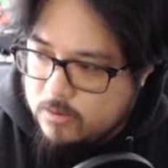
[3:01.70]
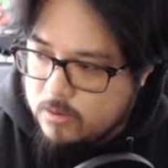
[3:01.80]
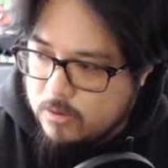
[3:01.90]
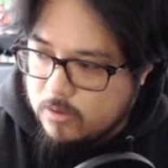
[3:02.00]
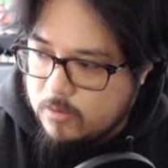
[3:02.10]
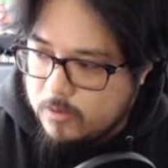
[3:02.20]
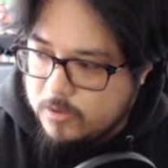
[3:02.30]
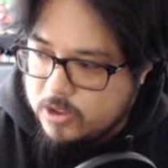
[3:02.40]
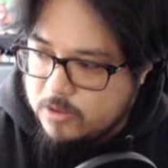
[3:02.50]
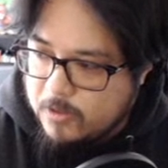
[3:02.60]
Let me
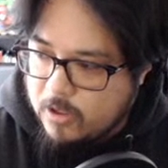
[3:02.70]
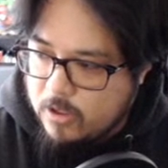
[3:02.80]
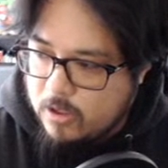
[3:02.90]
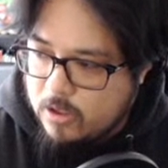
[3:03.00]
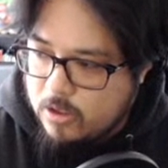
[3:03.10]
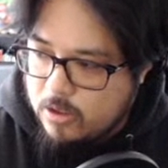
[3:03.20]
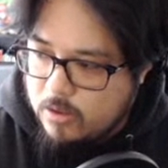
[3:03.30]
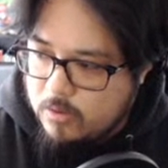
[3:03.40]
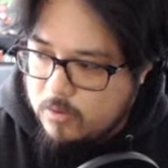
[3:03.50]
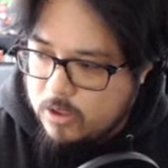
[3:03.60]
change my
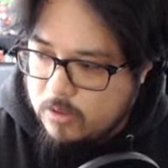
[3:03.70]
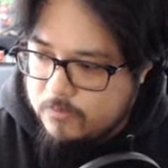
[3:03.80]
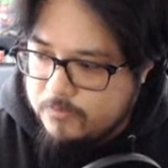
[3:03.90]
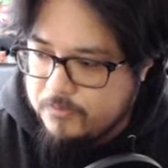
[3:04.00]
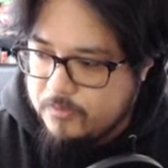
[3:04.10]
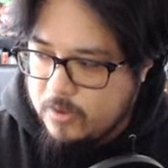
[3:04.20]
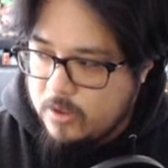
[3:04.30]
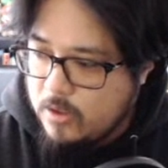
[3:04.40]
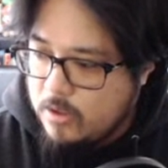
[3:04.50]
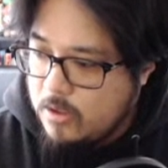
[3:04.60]
audio. What up?
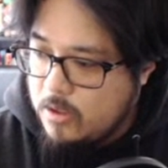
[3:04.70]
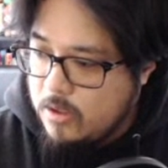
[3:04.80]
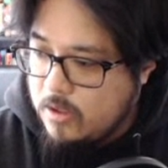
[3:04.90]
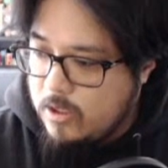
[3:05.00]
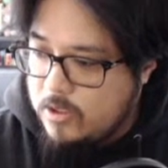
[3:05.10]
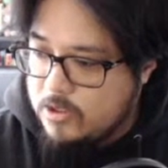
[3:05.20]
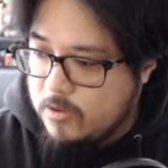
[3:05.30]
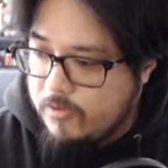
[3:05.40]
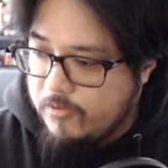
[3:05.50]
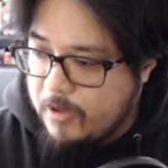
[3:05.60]
How's it
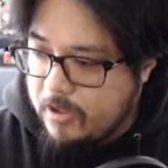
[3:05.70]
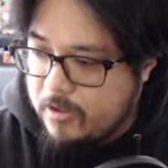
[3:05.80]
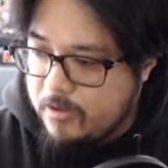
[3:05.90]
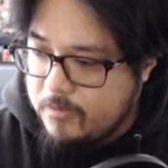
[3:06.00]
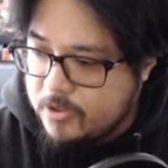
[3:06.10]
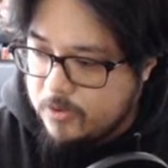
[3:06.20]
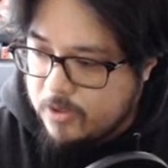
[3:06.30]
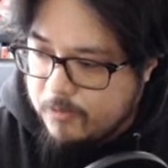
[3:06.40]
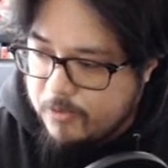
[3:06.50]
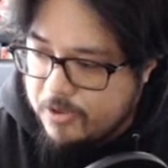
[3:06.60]
going, everybody? Mr.
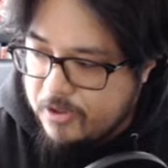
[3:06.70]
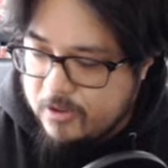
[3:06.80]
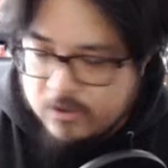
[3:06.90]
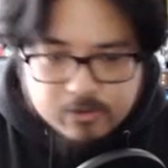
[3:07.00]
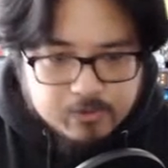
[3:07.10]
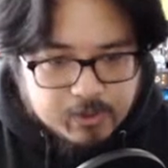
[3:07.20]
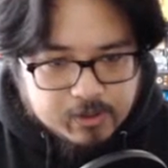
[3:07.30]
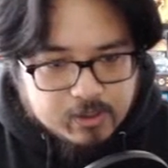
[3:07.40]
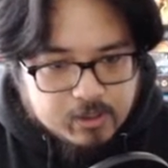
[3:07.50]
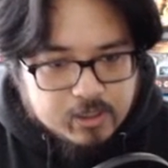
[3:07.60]
Ocampo here
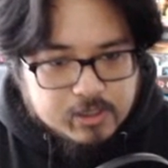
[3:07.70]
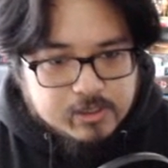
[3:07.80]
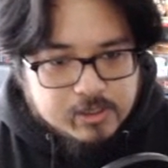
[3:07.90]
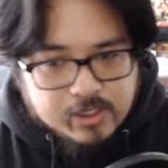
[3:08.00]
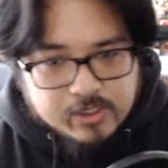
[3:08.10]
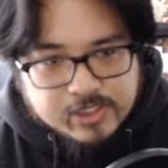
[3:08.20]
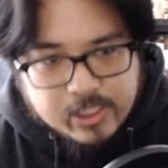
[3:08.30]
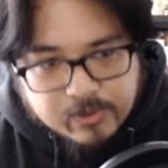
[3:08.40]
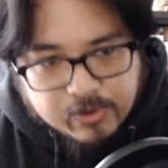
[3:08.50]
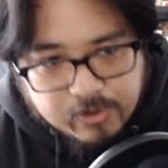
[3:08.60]
with
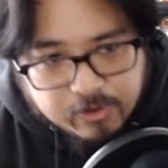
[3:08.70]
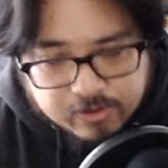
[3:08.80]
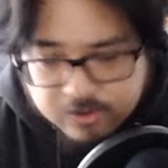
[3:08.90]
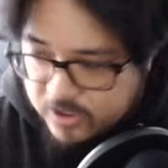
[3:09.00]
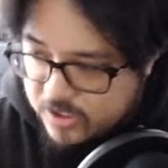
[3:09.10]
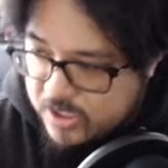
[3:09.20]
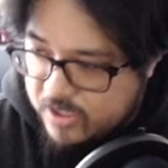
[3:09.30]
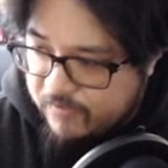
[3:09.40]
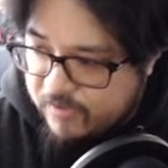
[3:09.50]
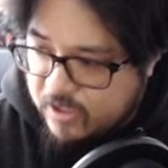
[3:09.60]
chapter 13
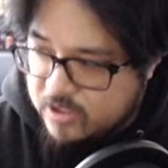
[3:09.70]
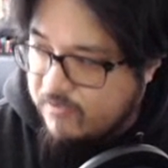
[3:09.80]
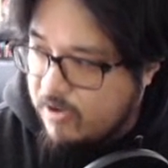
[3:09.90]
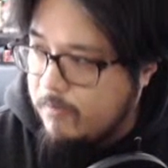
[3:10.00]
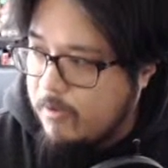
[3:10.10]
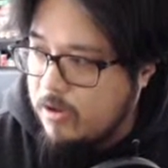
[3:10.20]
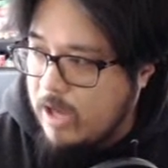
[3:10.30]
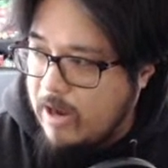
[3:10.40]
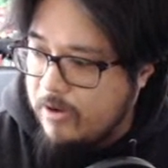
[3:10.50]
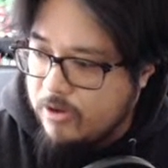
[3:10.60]
of Things Fall Apart.
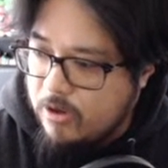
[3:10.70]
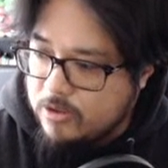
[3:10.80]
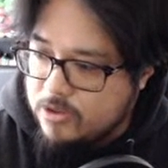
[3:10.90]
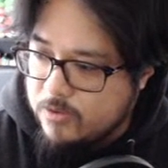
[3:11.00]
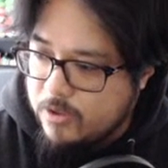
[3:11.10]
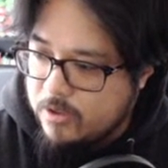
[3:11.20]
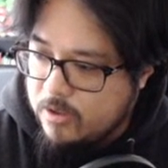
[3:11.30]
How you all doing?